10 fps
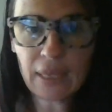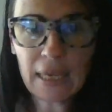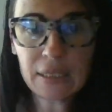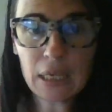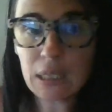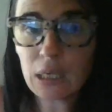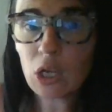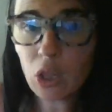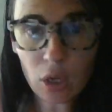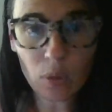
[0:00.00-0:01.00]
that doesn't
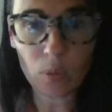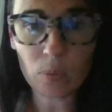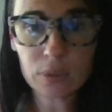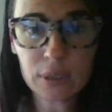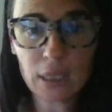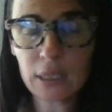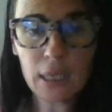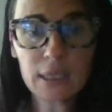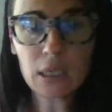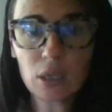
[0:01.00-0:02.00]
close. It
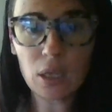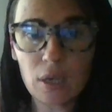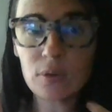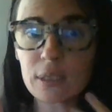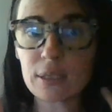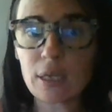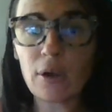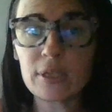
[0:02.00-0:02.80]
doesn't close because I